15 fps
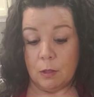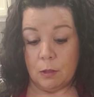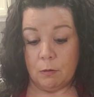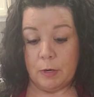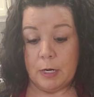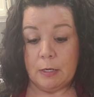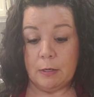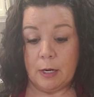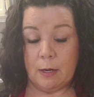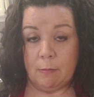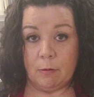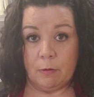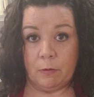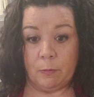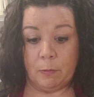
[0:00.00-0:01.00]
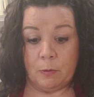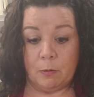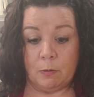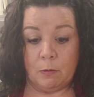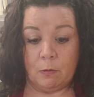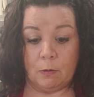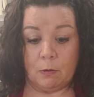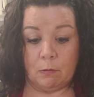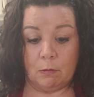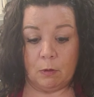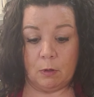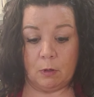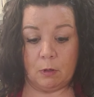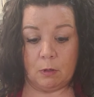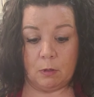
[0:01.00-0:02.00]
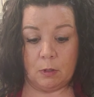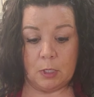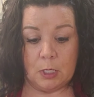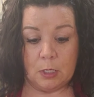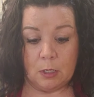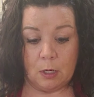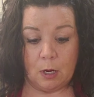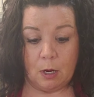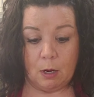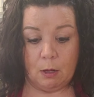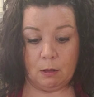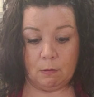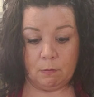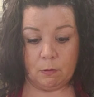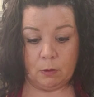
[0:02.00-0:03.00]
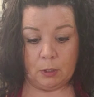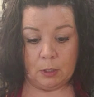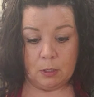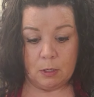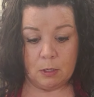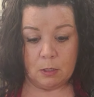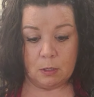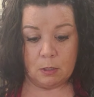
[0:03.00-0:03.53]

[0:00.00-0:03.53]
3 tablespoons of good olive oil,